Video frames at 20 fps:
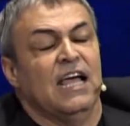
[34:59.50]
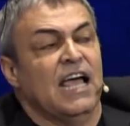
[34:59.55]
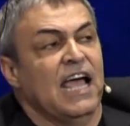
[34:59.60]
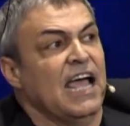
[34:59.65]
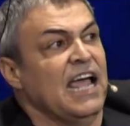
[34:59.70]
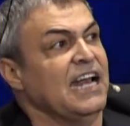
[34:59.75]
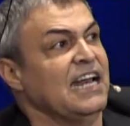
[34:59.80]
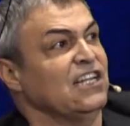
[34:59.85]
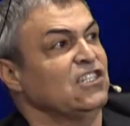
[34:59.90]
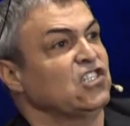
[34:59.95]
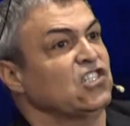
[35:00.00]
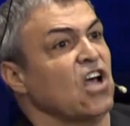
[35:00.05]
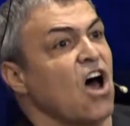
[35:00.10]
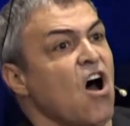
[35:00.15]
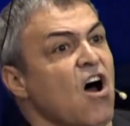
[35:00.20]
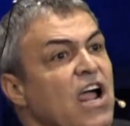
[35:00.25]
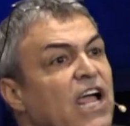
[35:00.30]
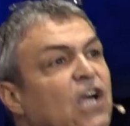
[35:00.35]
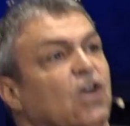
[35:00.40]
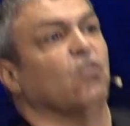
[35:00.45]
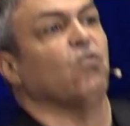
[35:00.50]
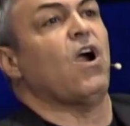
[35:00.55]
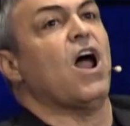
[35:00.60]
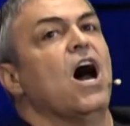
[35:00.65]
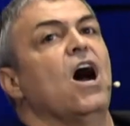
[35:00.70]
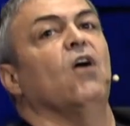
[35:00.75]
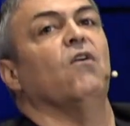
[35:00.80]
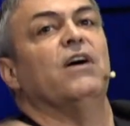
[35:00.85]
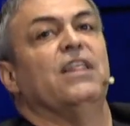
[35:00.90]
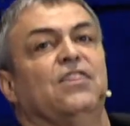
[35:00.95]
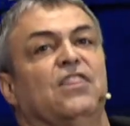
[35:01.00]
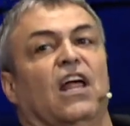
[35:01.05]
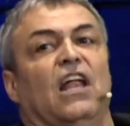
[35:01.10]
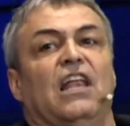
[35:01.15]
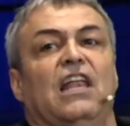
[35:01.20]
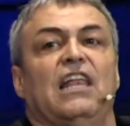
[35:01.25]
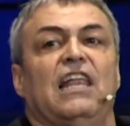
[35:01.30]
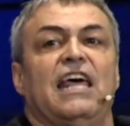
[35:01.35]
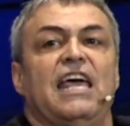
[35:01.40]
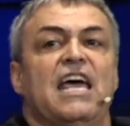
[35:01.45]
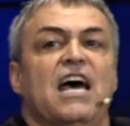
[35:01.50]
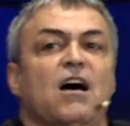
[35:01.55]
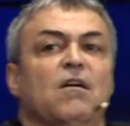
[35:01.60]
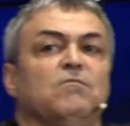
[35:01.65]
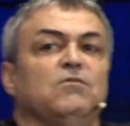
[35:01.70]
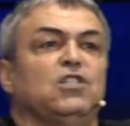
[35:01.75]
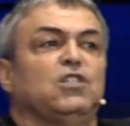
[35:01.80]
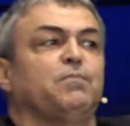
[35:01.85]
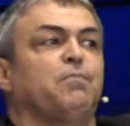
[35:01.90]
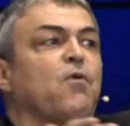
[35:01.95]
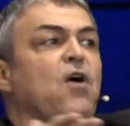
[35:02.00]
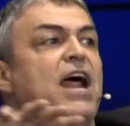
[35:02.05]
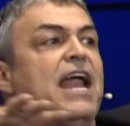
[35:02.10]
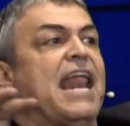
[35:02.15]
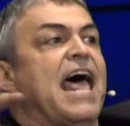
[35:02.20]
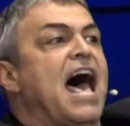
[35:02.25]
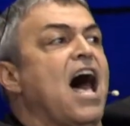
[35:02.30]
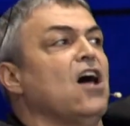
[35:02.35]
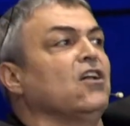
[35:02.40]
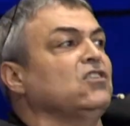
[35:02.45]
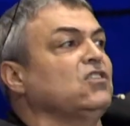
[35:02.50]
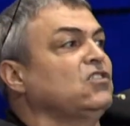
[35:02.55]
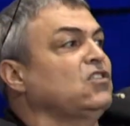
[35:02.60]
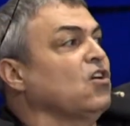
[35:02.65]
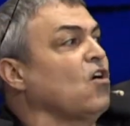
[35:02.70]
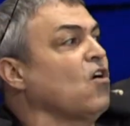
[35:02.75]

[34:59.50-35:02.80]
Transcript: And he saw it grow, and the limbs spread out to